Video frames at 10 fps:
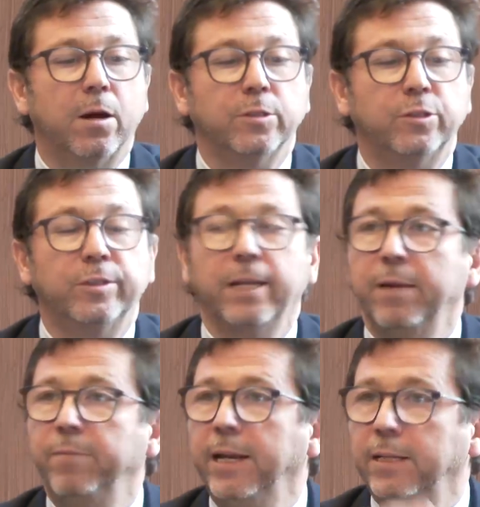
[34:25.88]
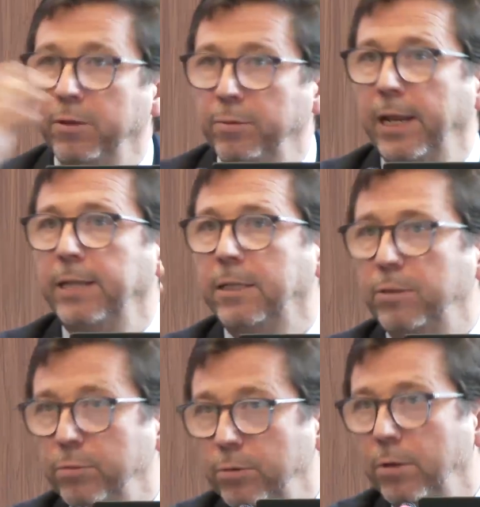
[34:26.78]
sustainability
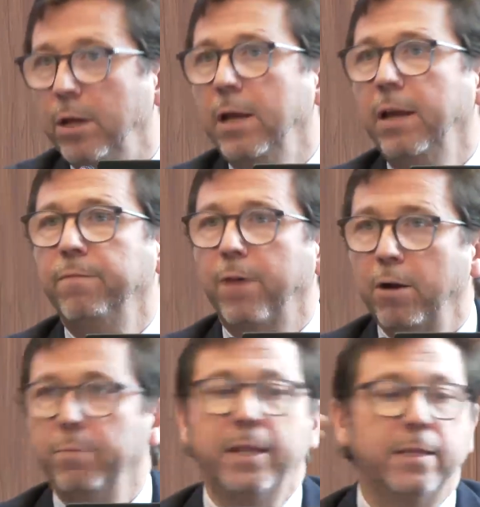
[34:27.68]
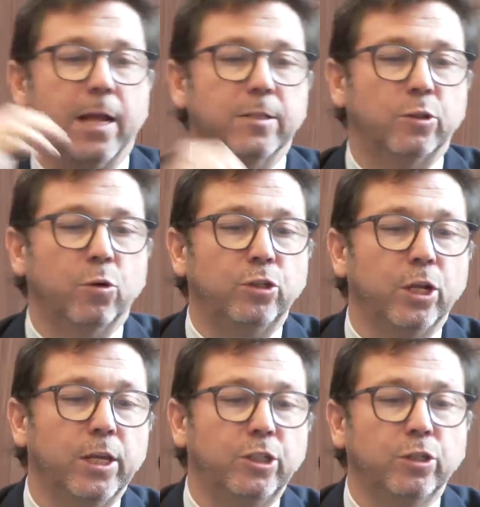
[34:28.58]
related to environment and
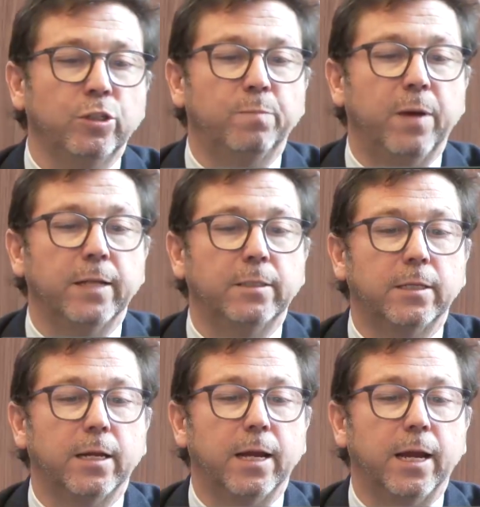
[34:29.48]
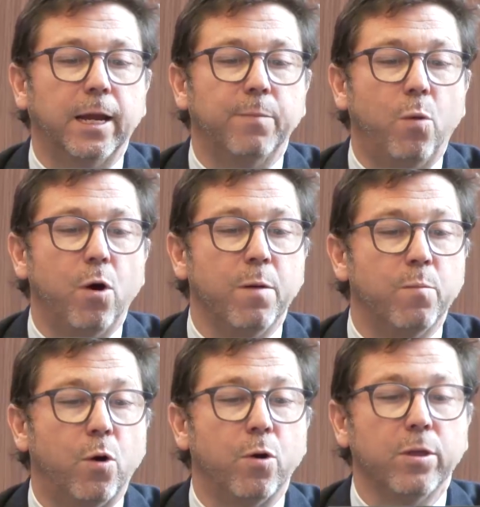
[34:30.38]
social issues. But more
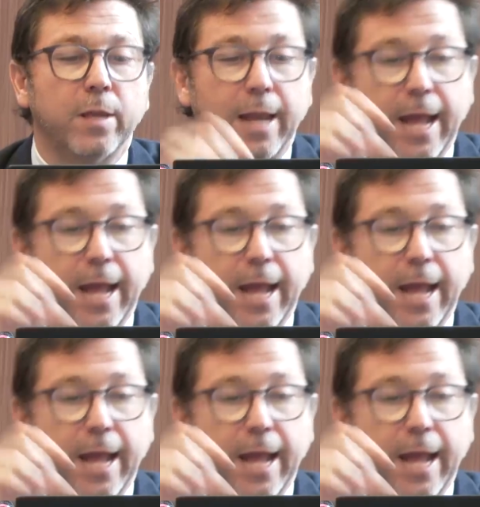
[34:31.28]
and more, the